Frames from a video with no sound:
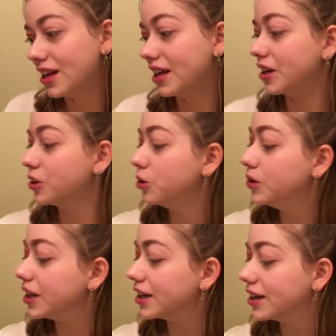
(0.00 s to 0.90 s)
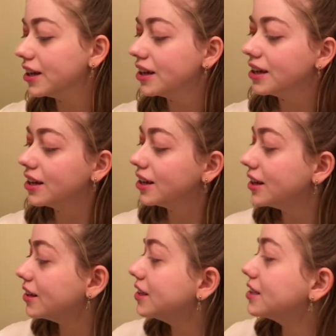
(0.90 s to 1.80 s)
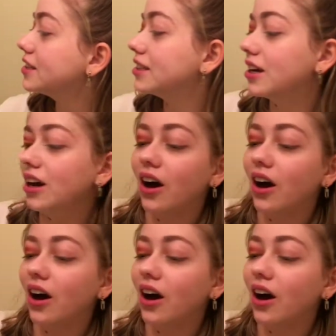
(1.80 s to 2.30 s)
including this